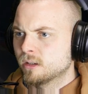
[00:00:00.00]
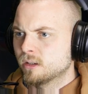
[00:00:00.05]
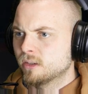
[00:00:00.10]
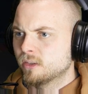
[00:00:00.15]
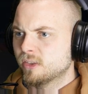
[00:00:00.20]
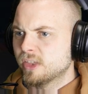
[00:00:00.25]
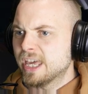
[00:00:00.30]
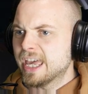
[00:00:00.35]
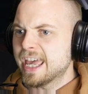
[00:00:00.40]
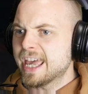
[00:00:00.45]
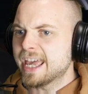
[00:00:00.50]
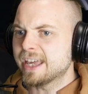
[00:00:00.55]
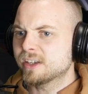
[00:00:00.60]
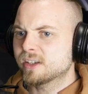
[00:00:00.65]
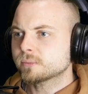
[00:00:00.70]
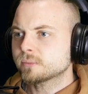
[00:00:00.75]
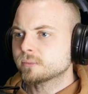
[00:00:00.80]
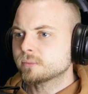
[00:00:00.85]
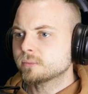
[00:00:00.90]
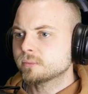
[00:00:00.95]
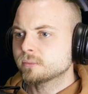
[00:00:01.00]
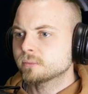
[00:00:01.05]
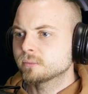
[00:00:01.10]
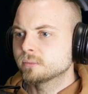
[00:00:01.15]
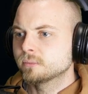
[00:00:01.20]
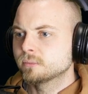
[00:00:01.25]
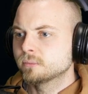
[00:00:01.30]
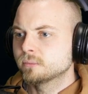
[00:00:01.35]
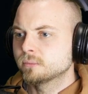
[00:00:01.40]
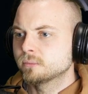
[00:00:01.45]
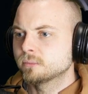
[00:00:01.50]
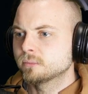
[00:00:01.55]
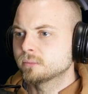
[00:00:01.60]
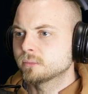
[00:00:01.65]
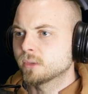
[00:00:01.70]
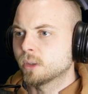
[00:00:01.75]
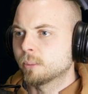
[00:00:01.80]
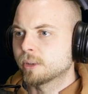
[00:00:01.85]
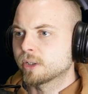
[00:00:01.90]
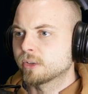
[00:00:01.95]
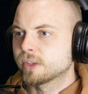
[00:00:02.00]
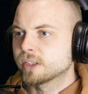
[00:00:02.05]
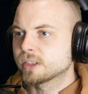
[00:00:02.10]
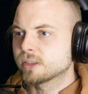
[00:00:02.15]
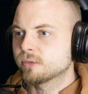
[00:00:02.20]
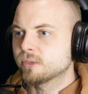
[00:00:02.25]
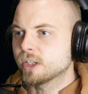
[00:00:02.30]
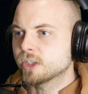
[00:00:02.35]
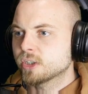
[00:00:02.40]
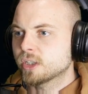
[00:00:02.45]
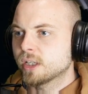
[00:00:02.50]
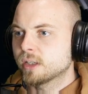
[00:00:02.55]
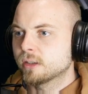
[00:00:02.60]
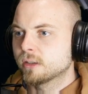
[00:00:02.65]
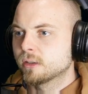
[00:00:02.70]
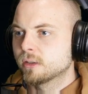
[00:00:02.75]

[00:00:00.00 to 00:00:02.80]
Think! Oh my god, there's the flashlight.